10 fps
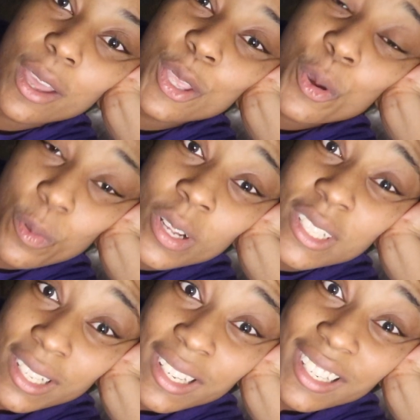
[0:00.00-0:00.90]
You want
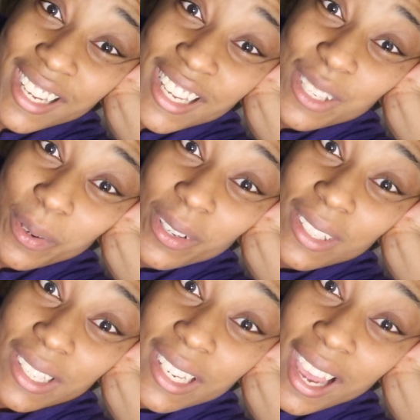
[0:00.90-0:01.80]
to look
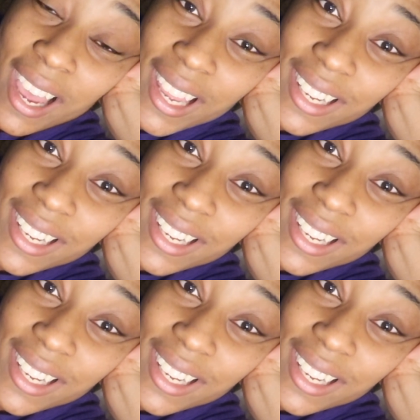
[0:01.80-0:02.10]
desperate to God.